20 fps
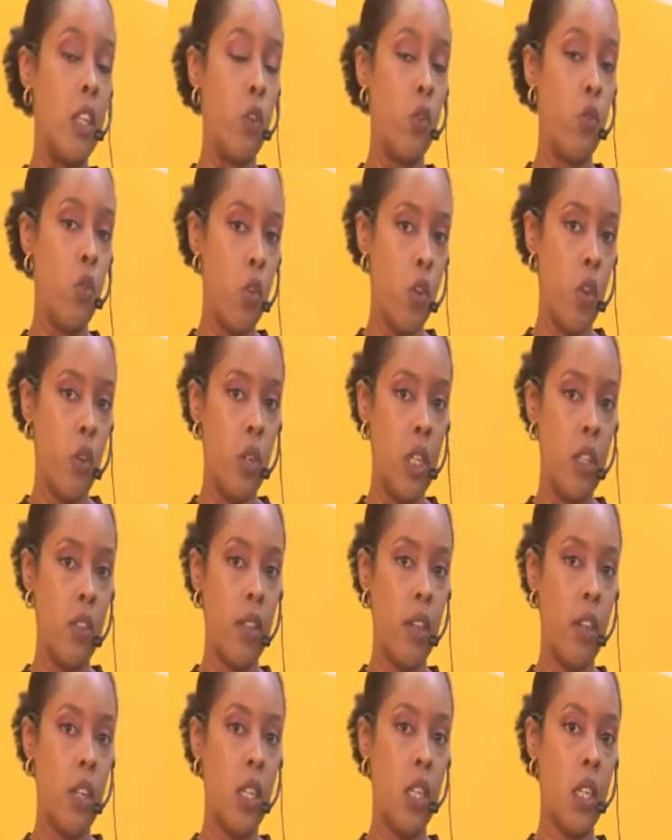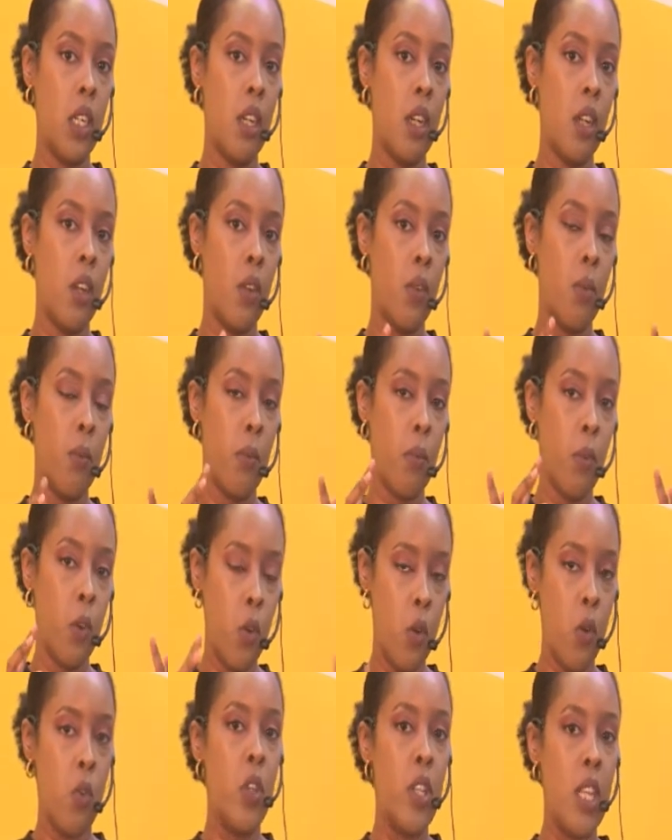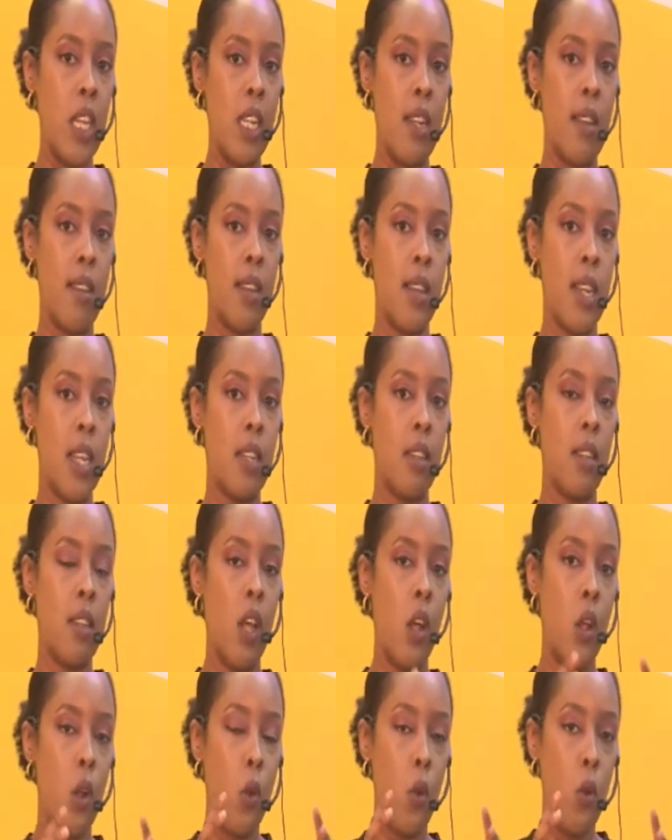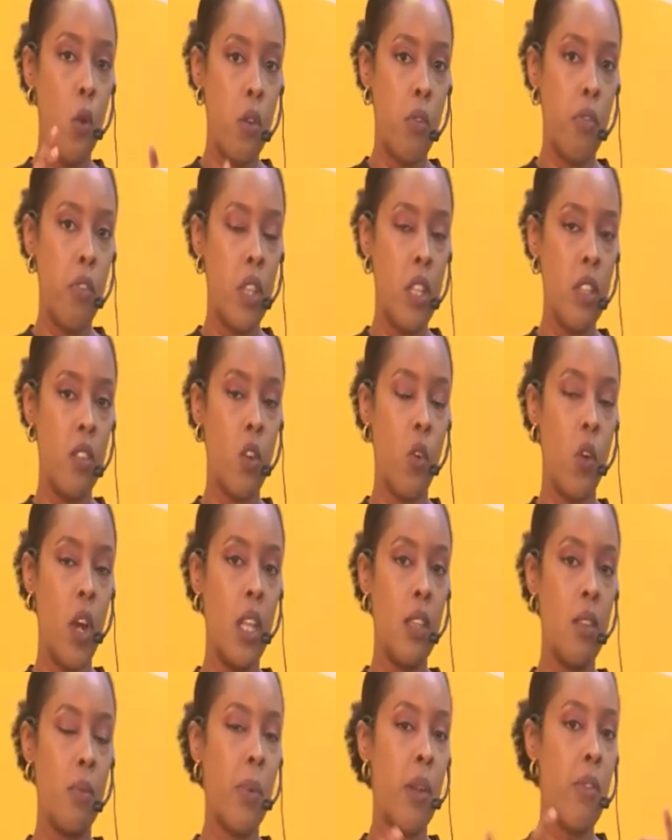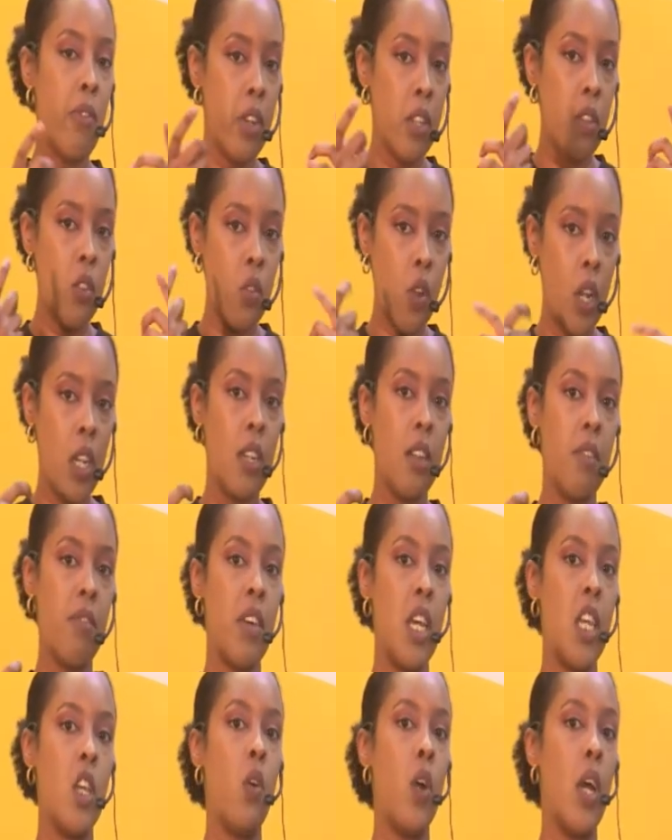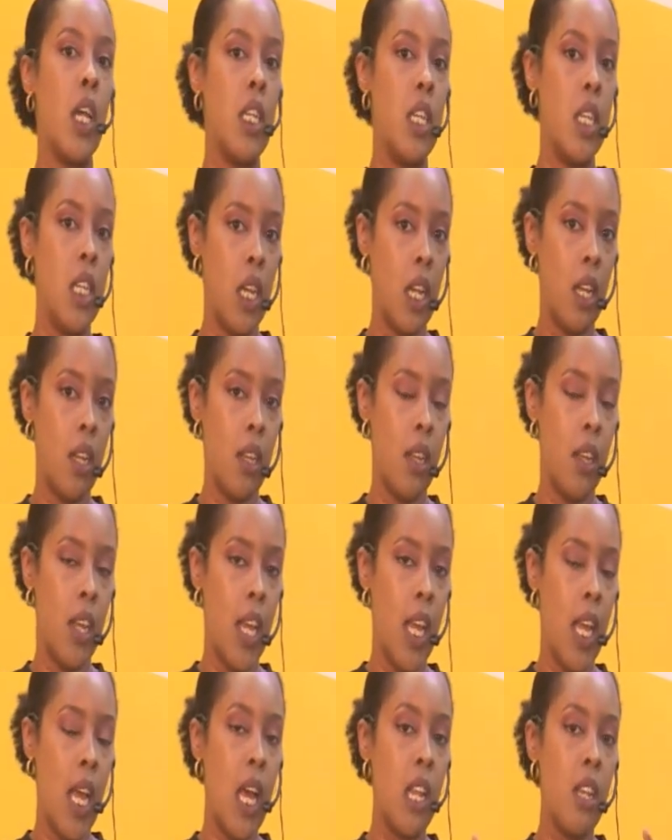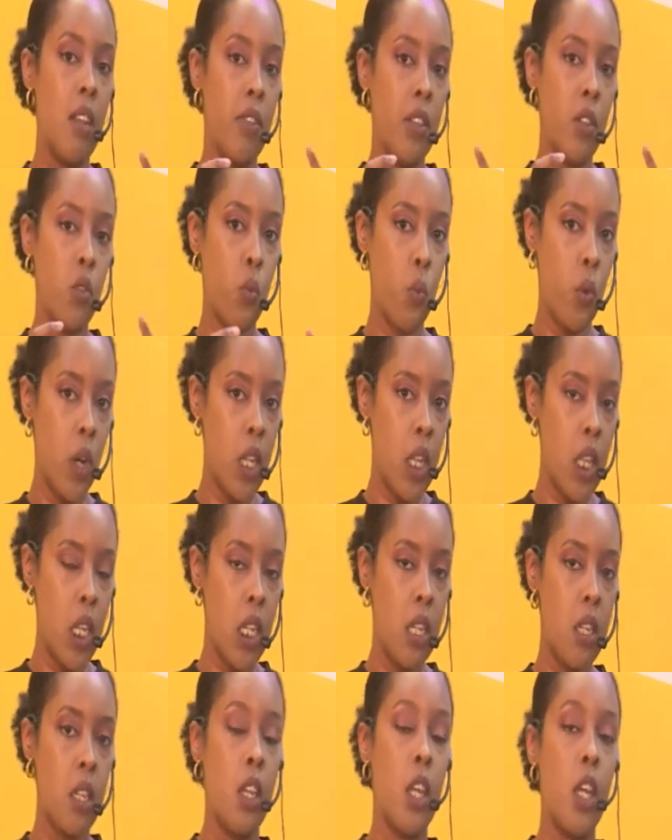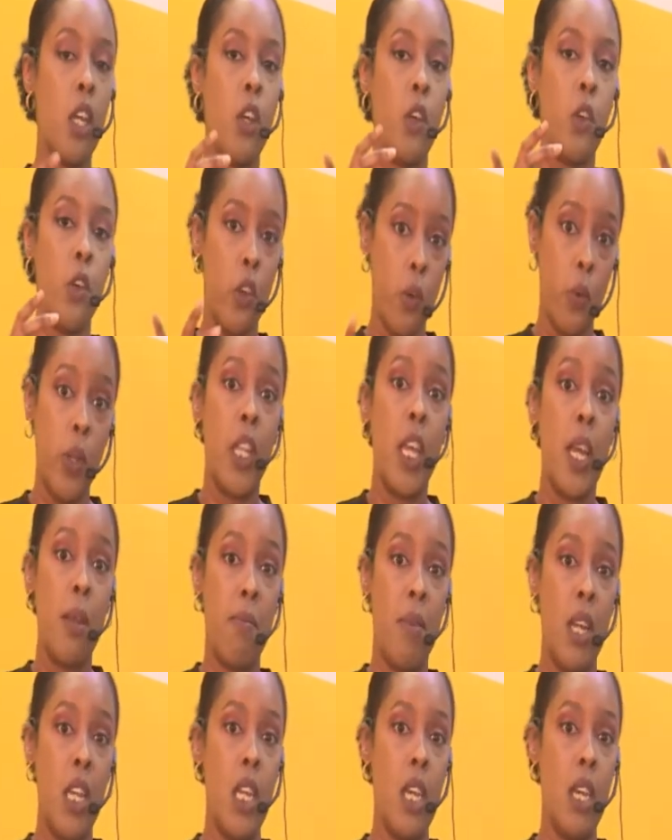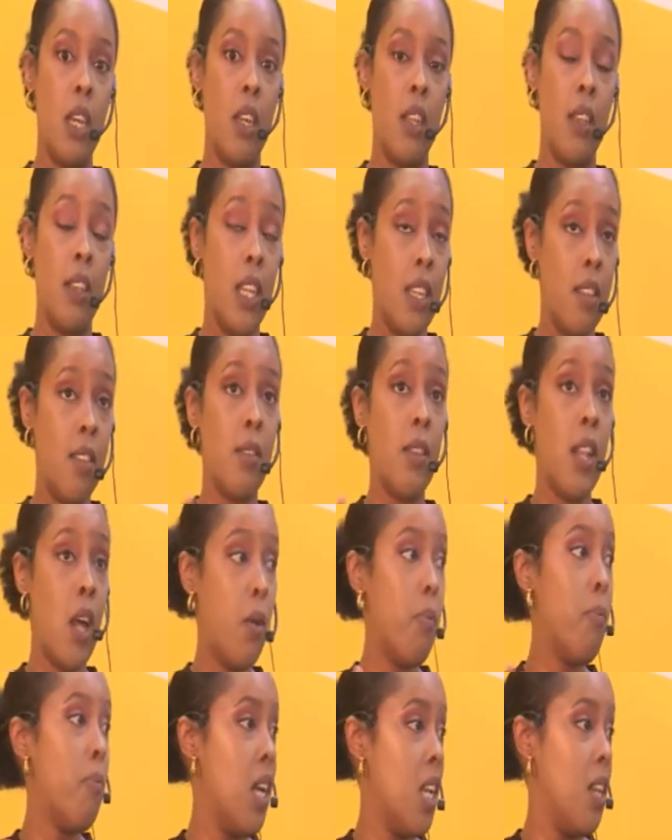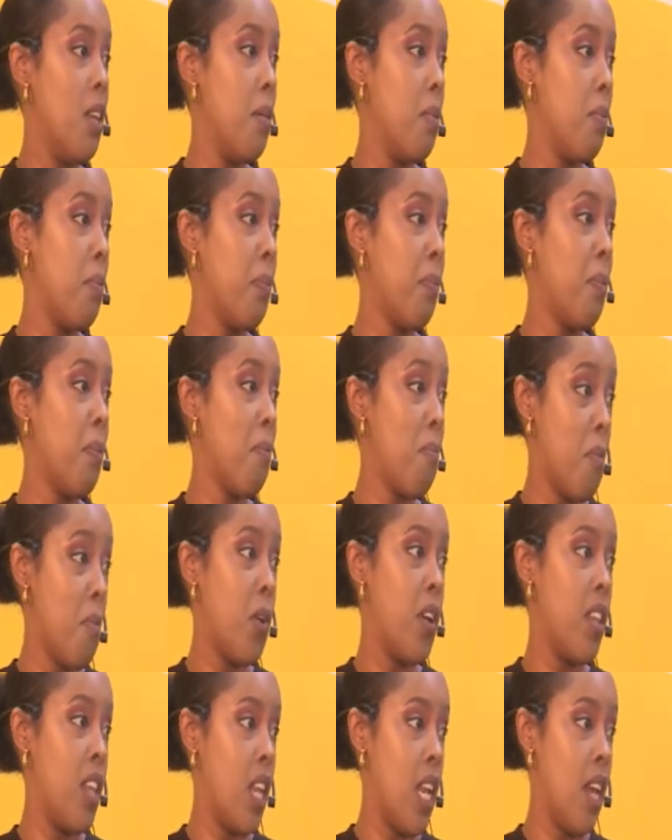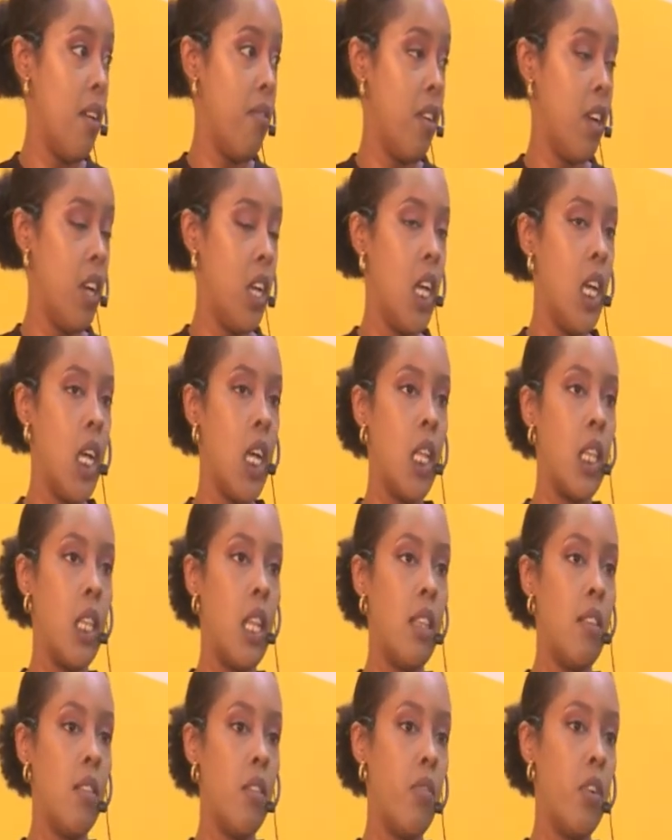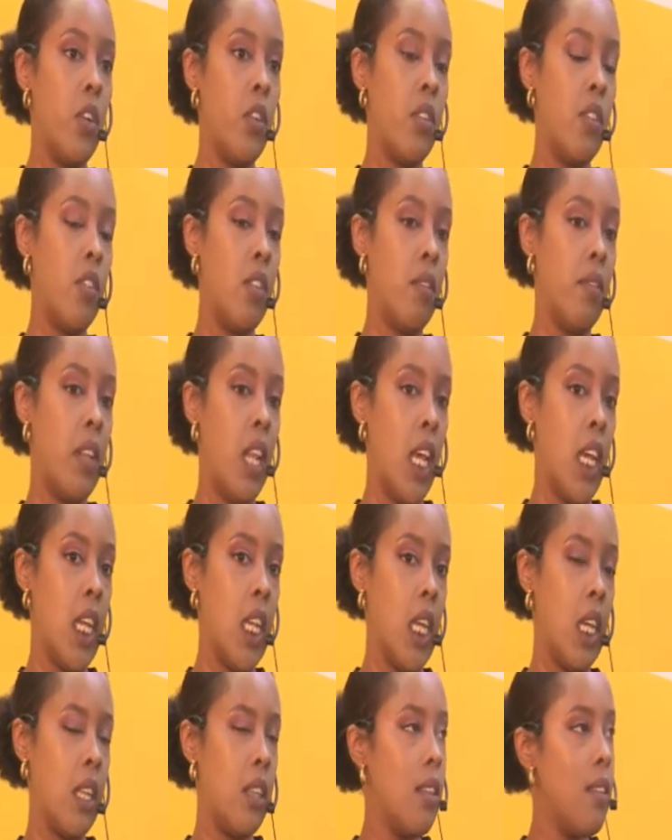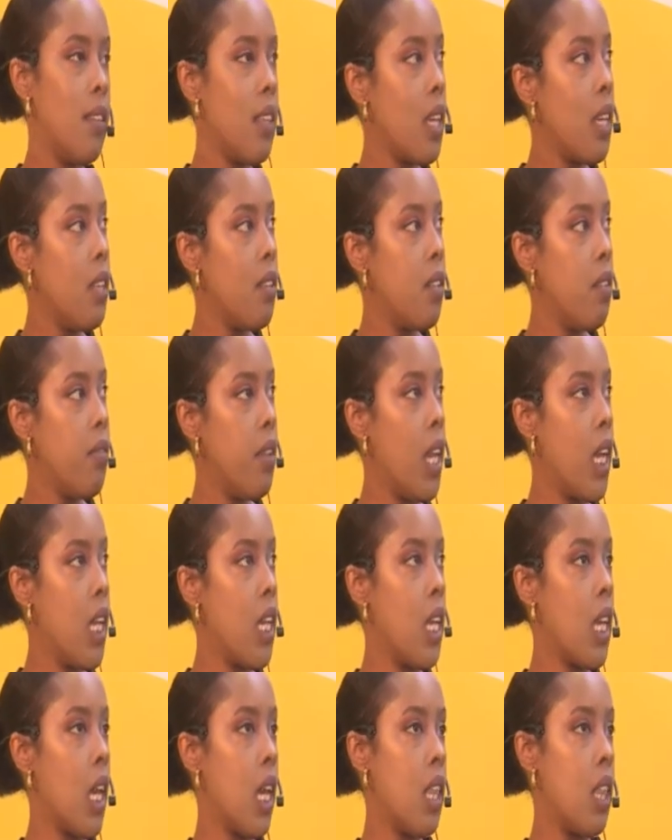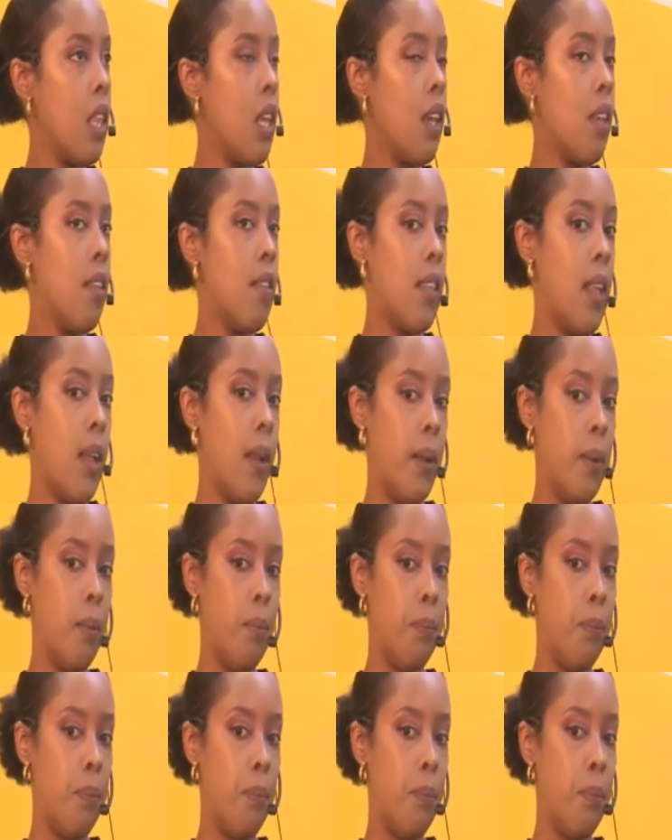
do your research, go on the internet, look for these grants, but first solidify your idea. And if it's worth it, you will get money. There's now money more than ever. That's the first silver lining. The second silver lining, I think, is that